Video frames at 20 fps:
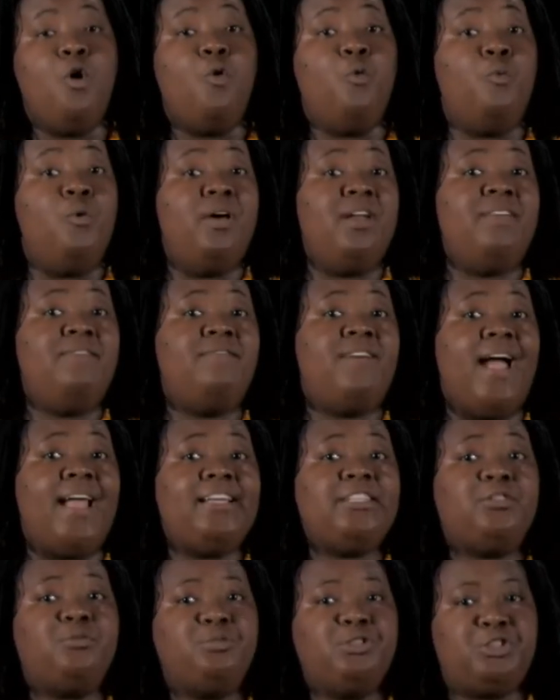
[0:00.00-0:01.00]
What
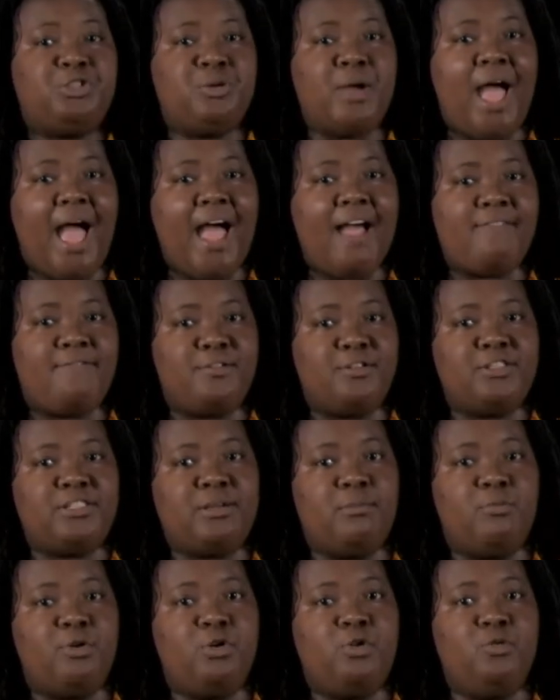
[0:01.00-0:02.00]
advice would you have for
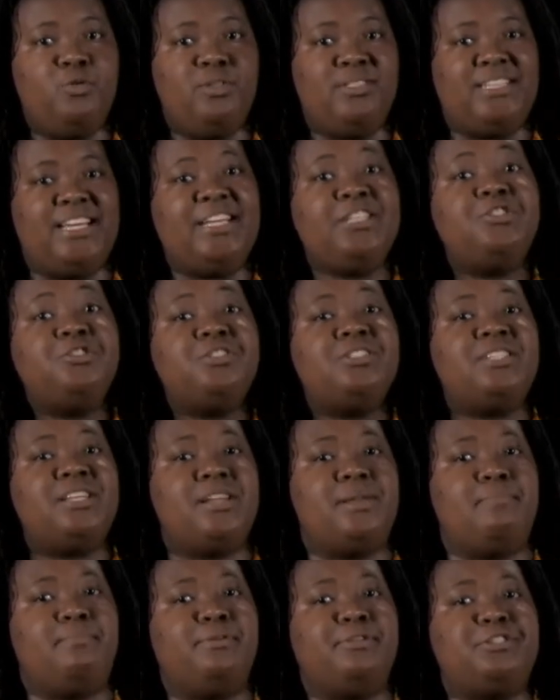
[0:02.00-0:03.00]
someone who is
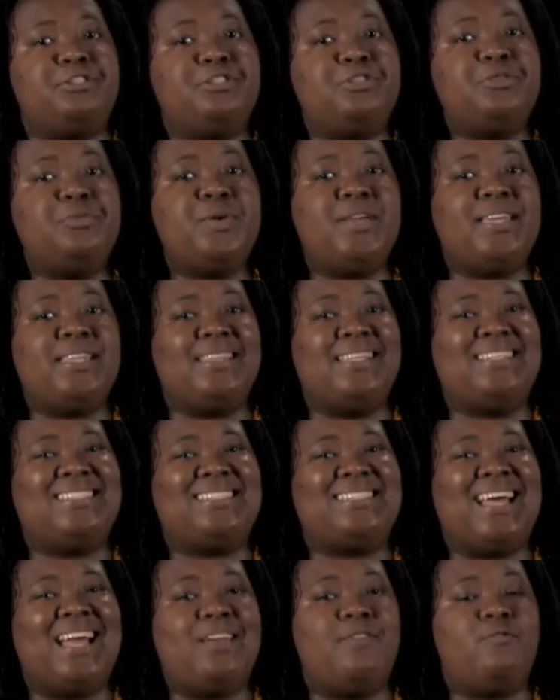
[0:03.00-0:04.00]
interested in pursuing
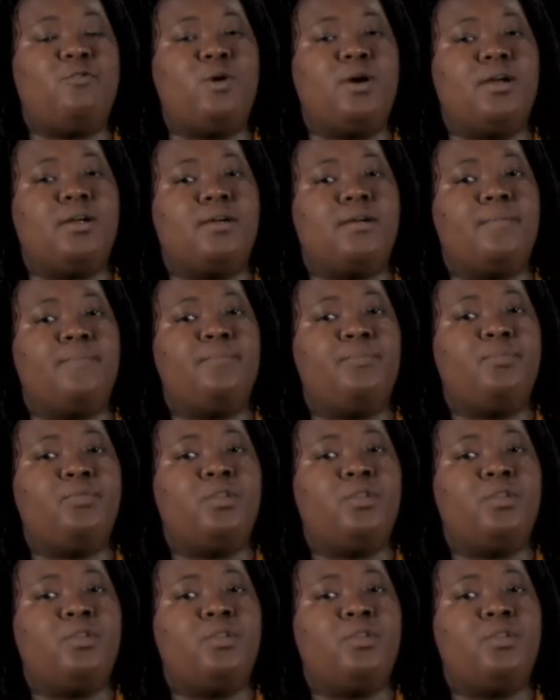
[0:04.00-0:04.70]
this line of work?